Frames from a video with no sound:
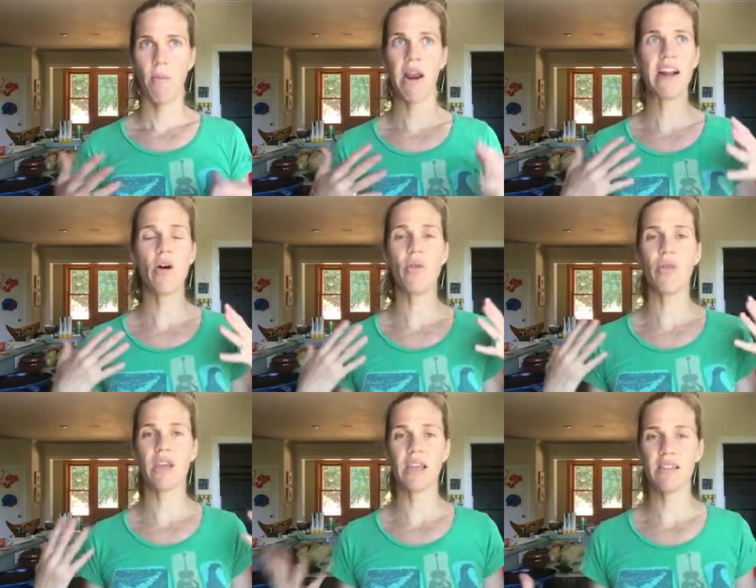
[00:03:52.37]
But I
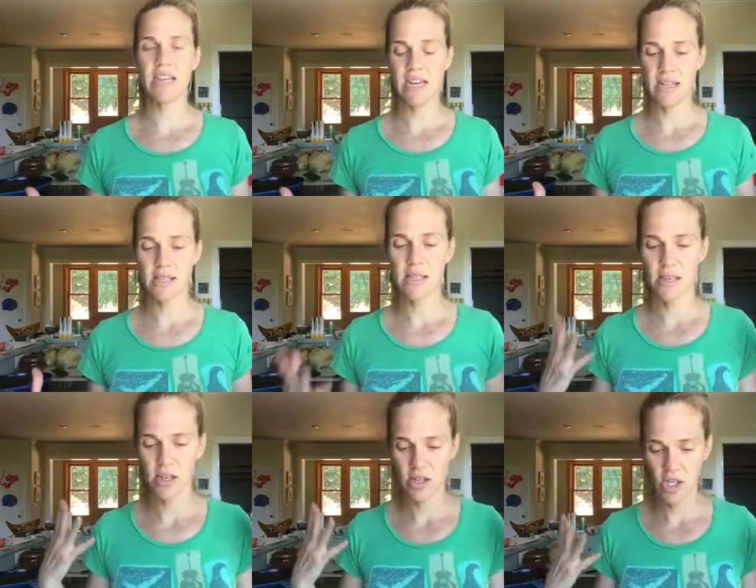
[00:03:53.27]
don't think it leads
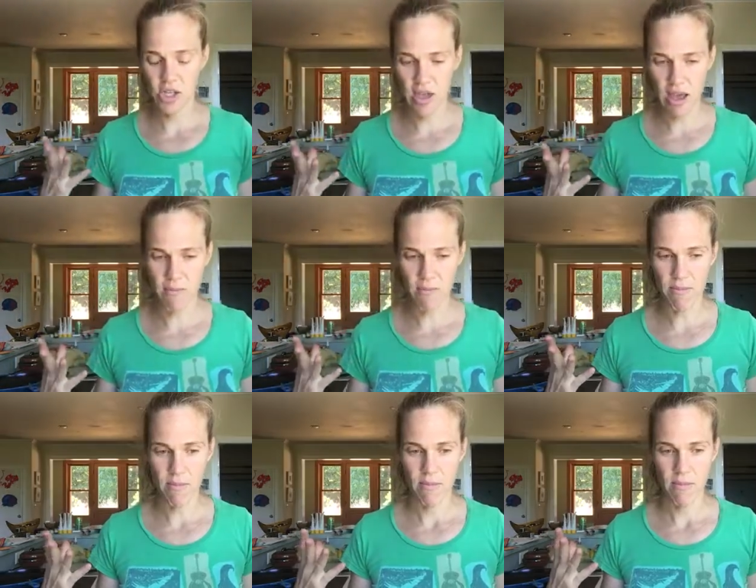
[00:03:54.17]
to them
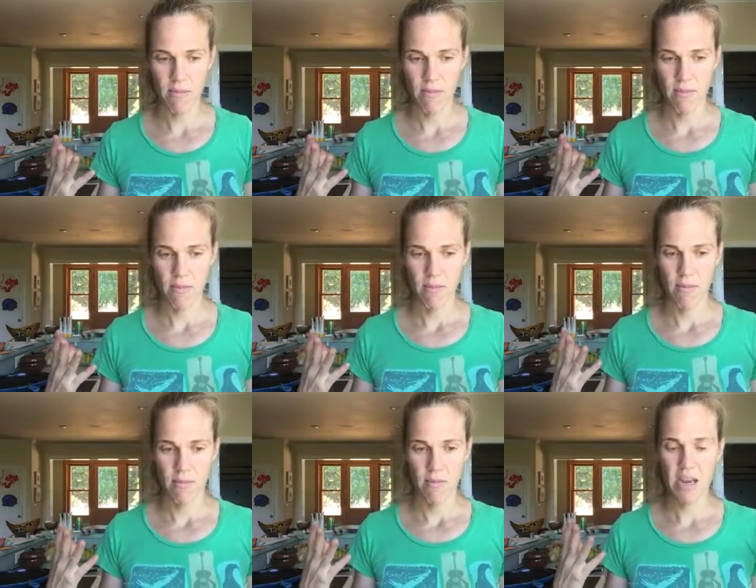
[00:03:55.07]

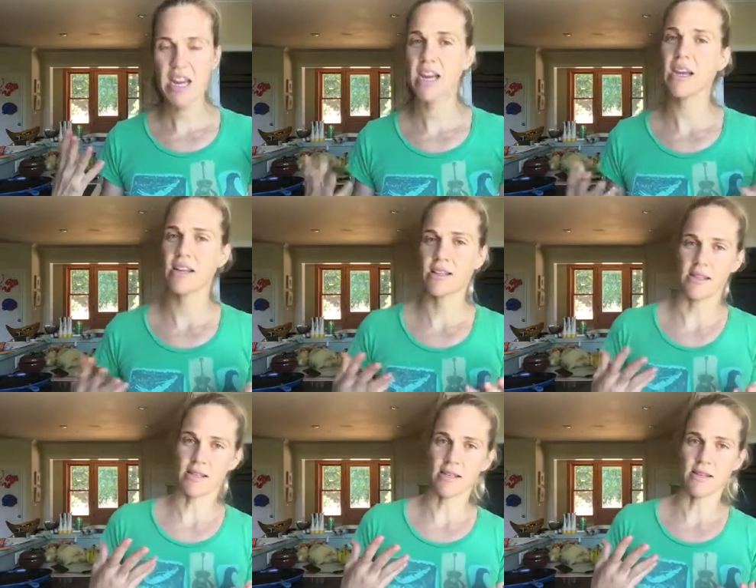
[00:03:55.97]
eating
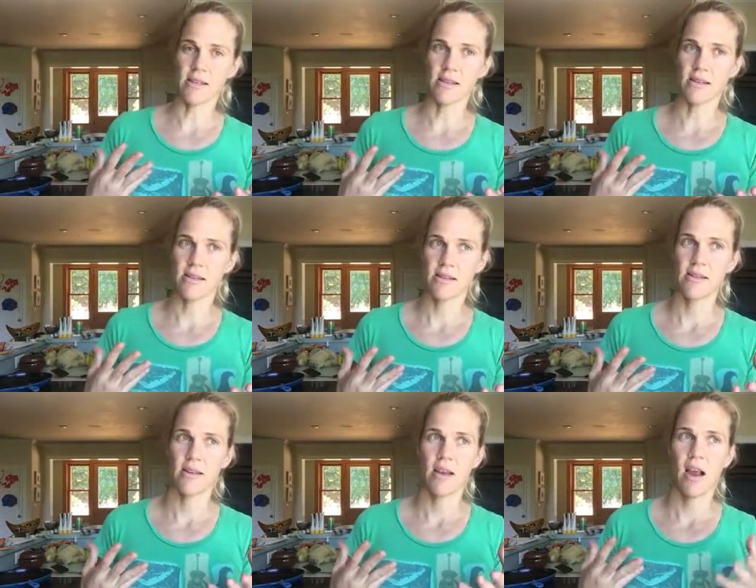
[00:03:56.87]
consistently.
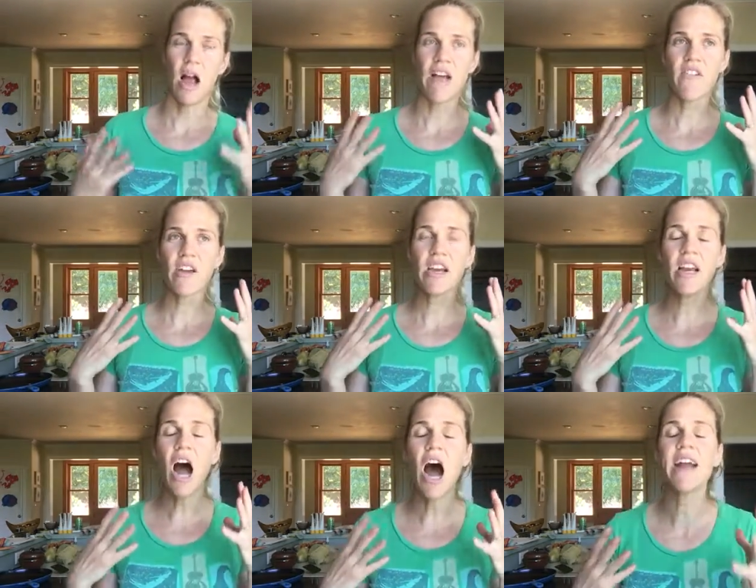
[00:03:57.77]
I've
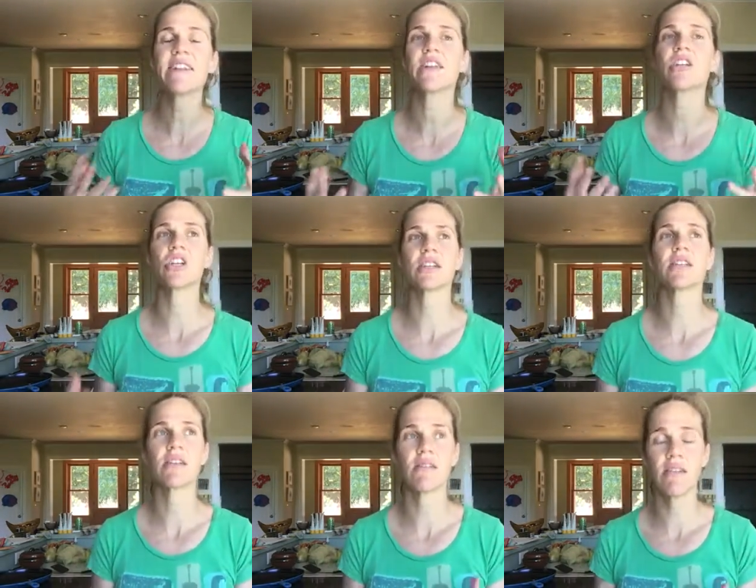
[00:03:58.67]
got to
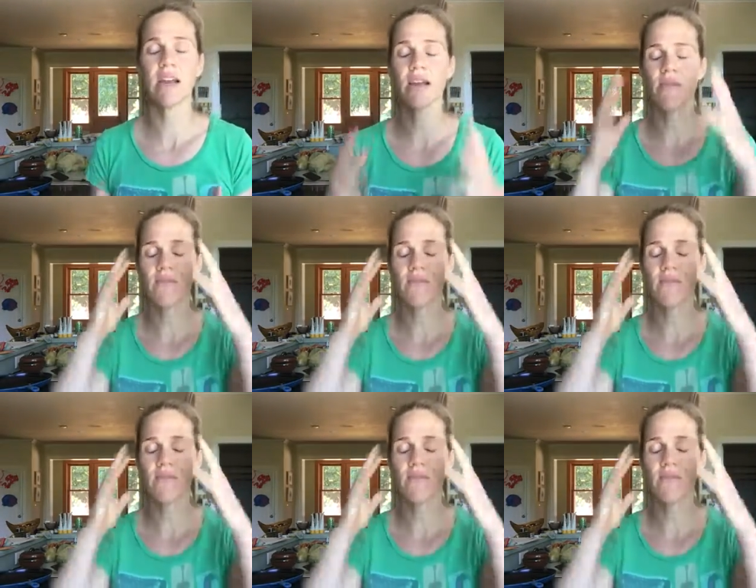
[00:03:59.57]
just start letting